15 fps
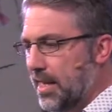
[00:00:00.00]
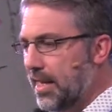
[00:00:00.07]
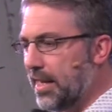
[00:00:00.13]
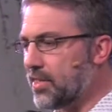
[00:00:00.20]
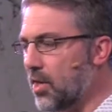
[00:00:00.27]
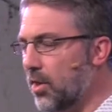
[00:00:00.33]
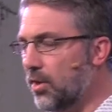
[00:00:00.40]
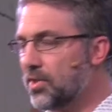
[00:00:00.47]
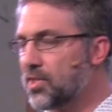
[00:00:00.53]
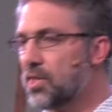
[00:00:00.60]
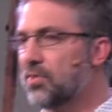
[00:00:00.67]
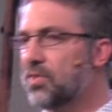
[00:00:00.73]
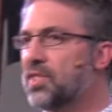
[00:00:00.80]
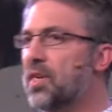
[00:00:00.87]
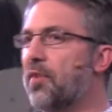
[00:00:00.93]
is
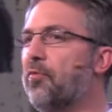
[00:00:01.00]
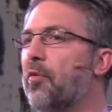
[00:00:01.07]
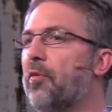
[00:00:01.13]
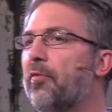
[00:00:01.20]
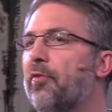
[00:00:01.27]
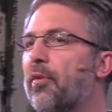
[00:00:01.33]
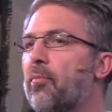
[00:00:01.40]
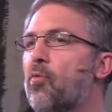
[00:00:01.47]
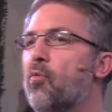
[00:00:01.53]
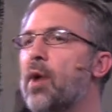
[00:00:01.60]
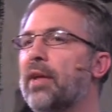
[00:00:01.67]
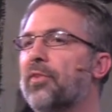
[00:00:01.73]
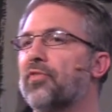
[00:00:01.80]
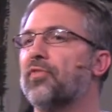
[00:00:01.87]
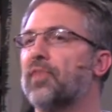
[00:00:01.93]
also different from
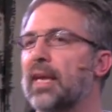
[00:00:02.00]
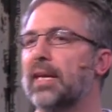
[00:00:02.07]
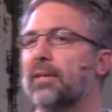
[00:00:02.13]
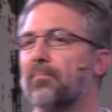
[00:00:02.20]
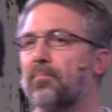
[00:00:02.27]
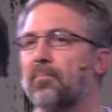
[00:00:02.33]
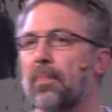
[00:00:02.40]
resting?